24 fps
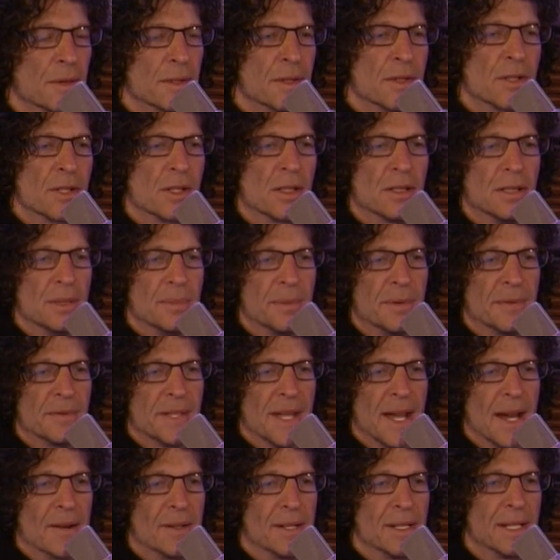There's a clip of
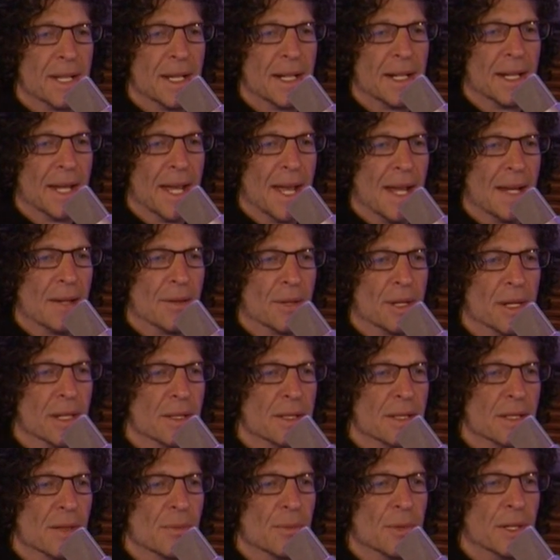Gary getting angry
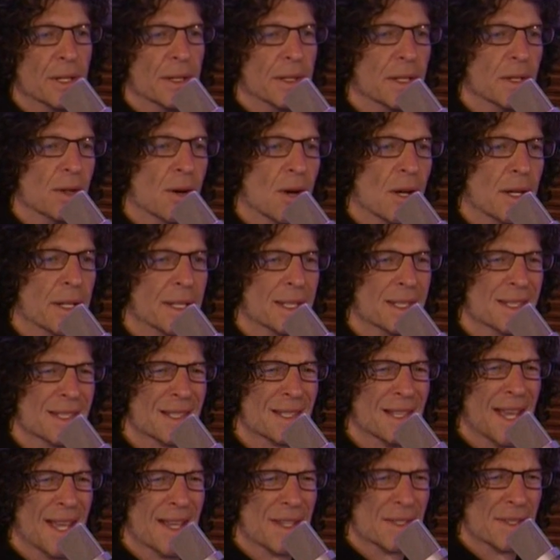at someone in the audience
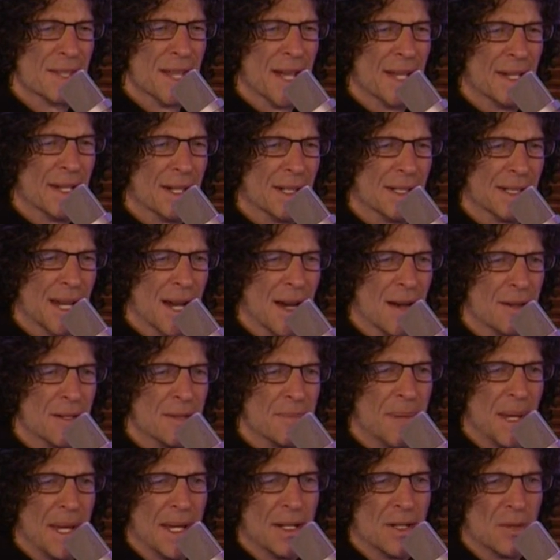last night on
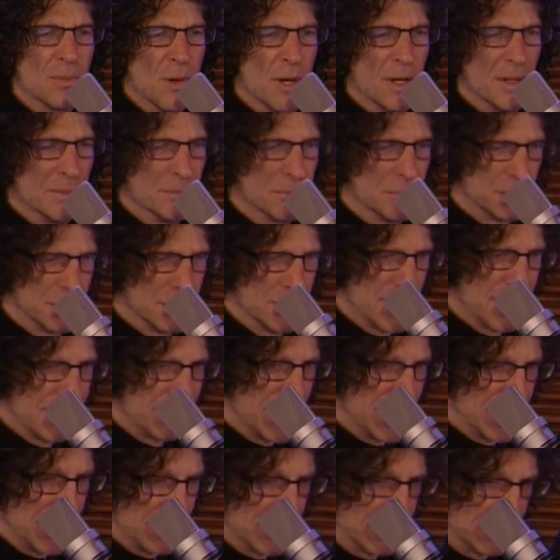Gary Page 1 in Blue, I've
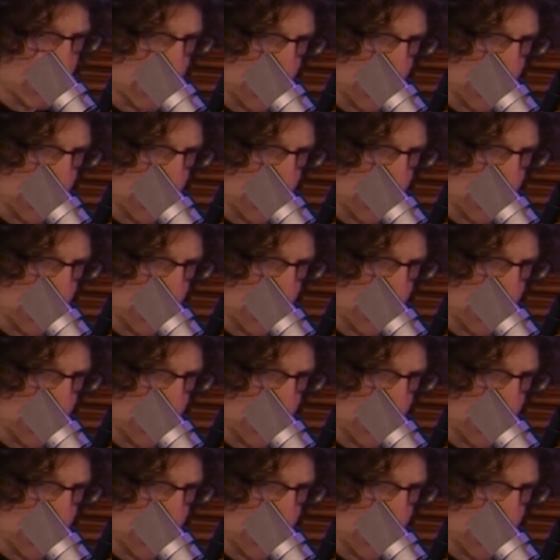been